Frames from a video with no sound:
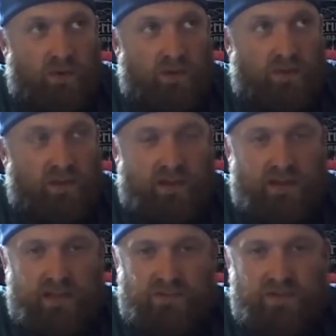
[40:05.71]
with
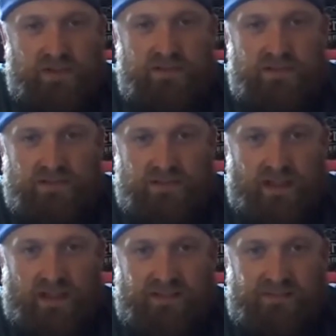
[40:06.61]
nasal gins
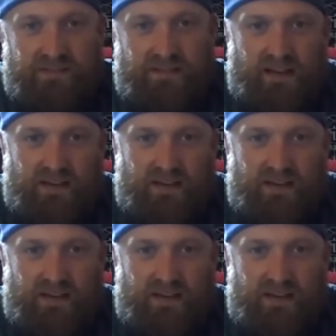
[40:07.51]
and